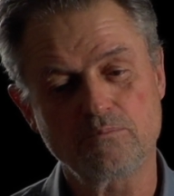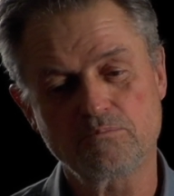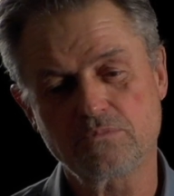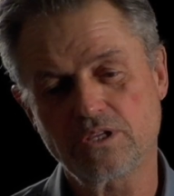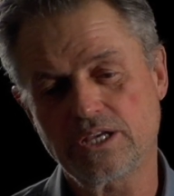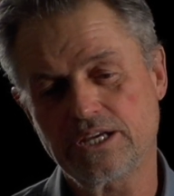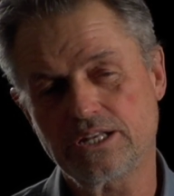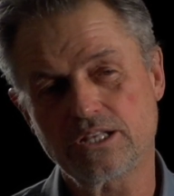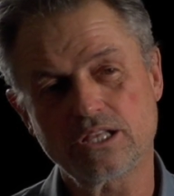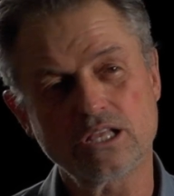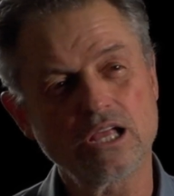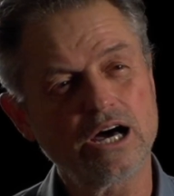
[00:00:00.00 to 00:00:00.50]

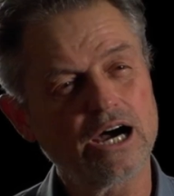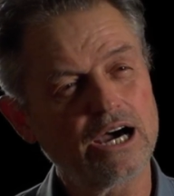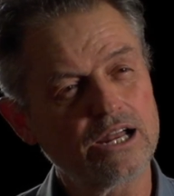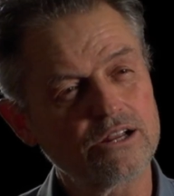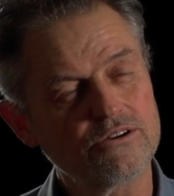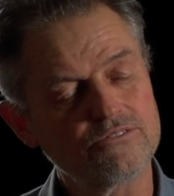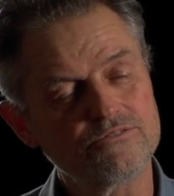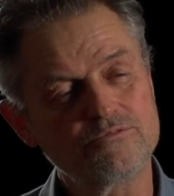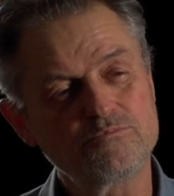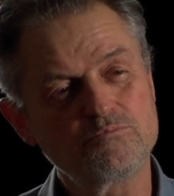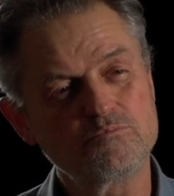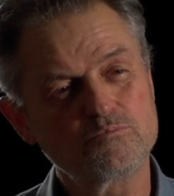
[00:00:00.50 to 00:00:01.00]
played a
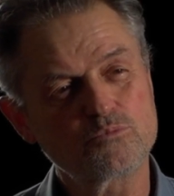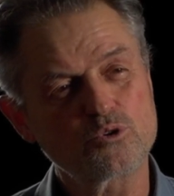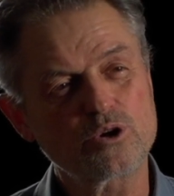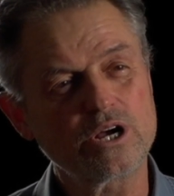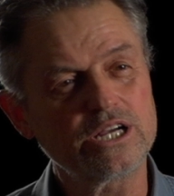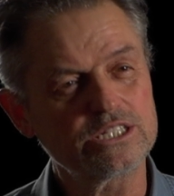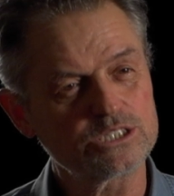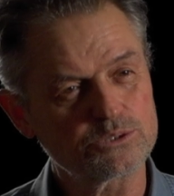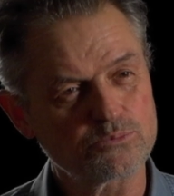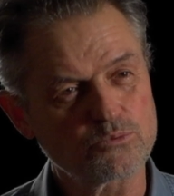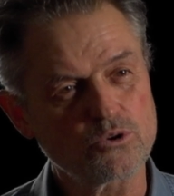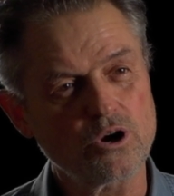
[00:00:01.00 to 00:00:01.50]
lot of
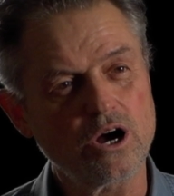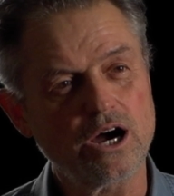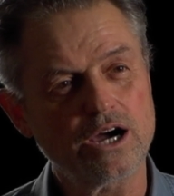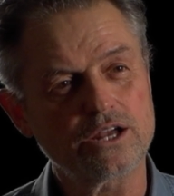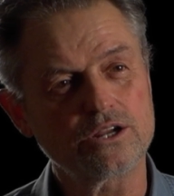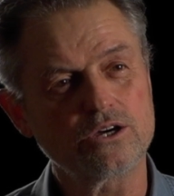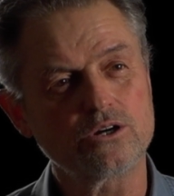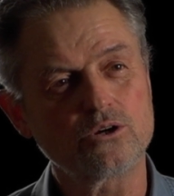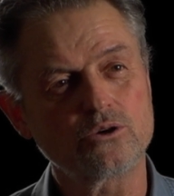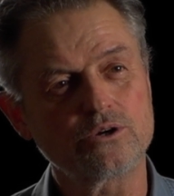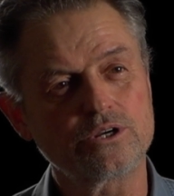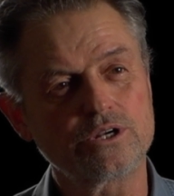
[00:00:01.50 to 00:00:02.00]
Prez
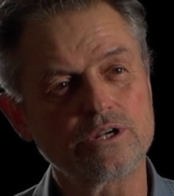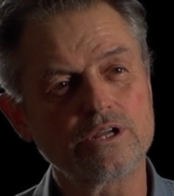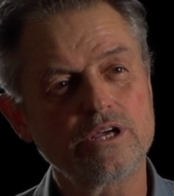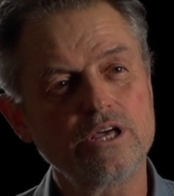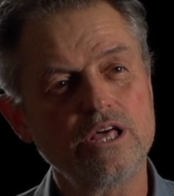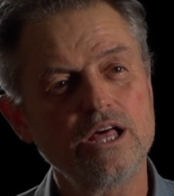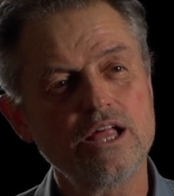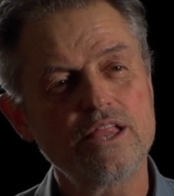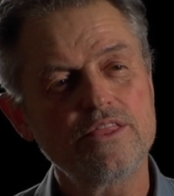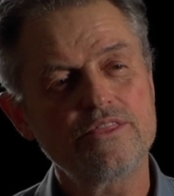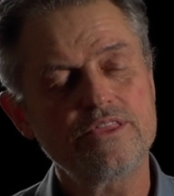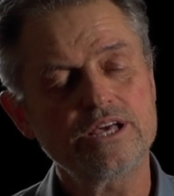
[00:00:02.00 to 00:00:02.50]
Prado and
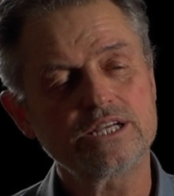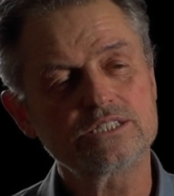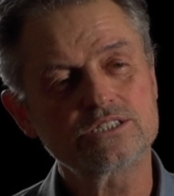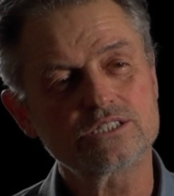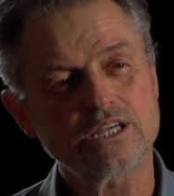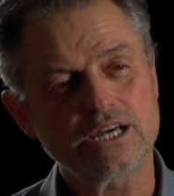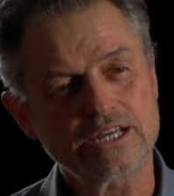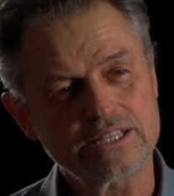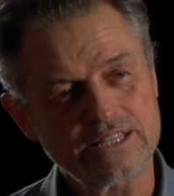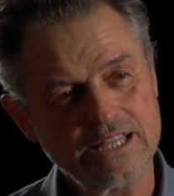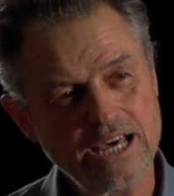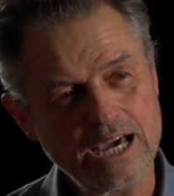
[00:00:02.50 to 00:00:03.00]

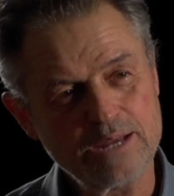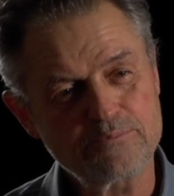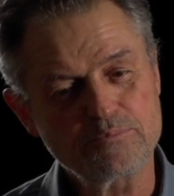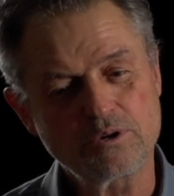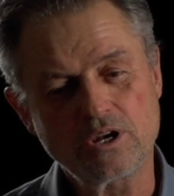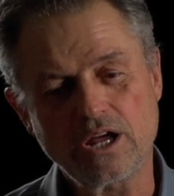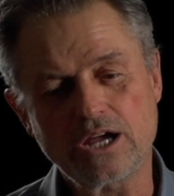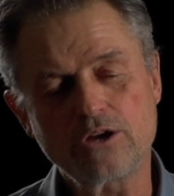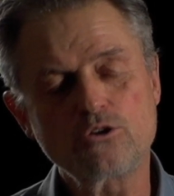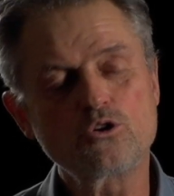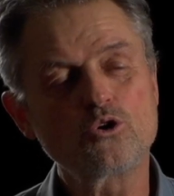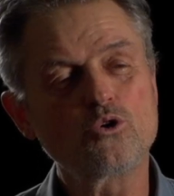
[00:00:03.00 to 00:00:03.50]
things like that,
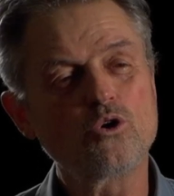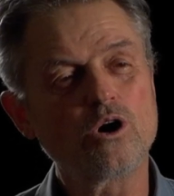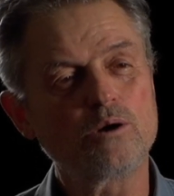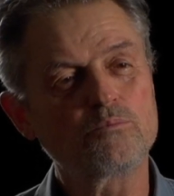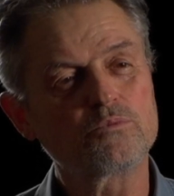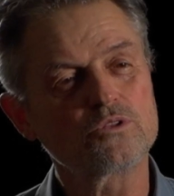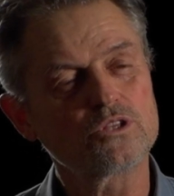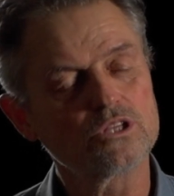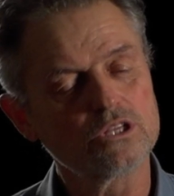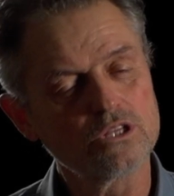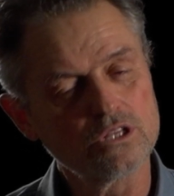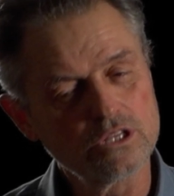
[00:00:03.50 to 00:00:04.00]
but I grew
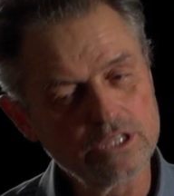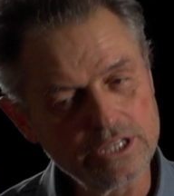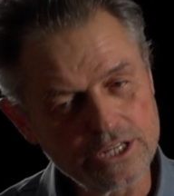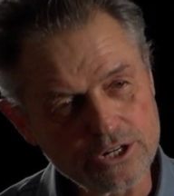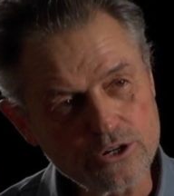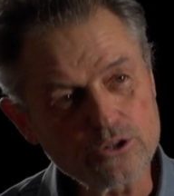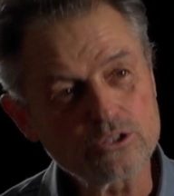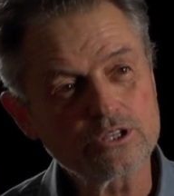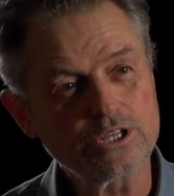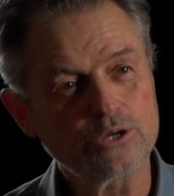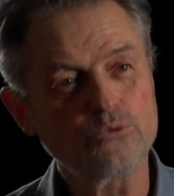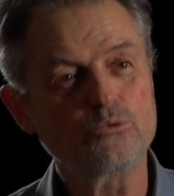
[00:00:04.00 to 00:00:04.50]
up
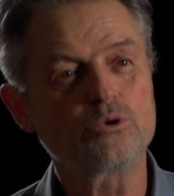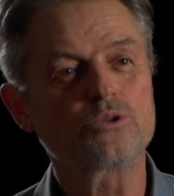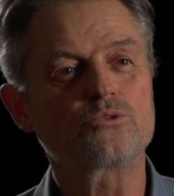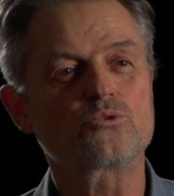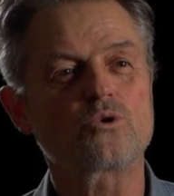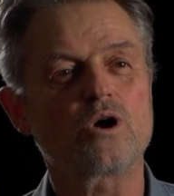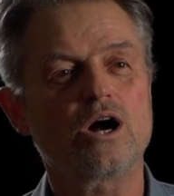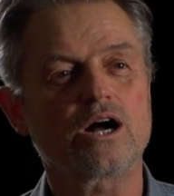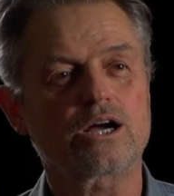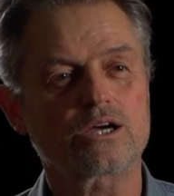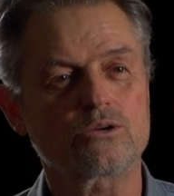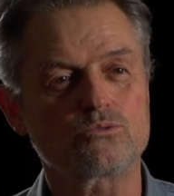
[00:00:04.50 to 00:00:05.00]
literally
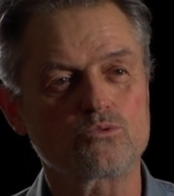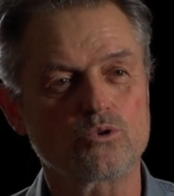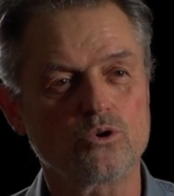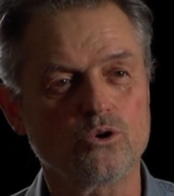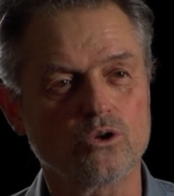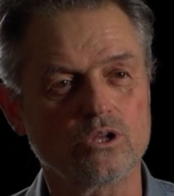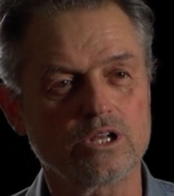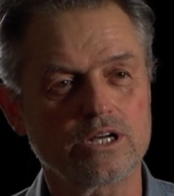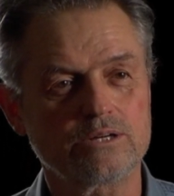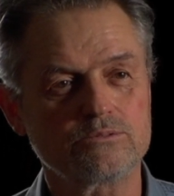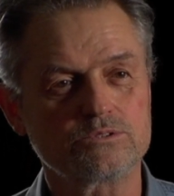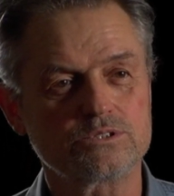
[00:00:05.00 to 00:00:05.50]
with rock and
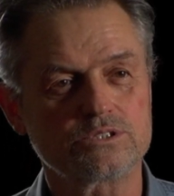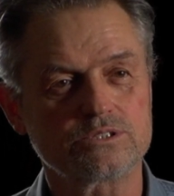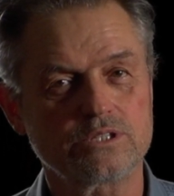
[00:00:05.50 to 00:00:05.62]
roll. I